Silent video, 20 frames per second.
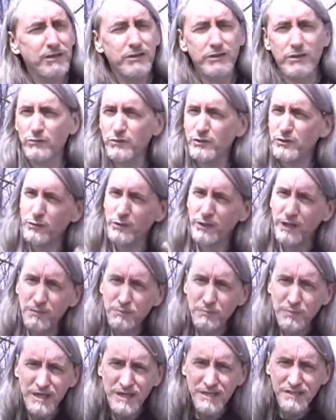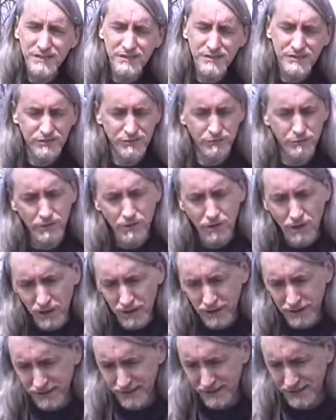Don't do it in pieces, do it
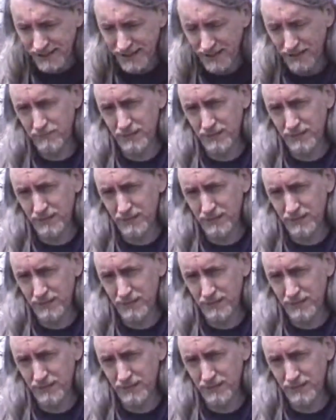all at the same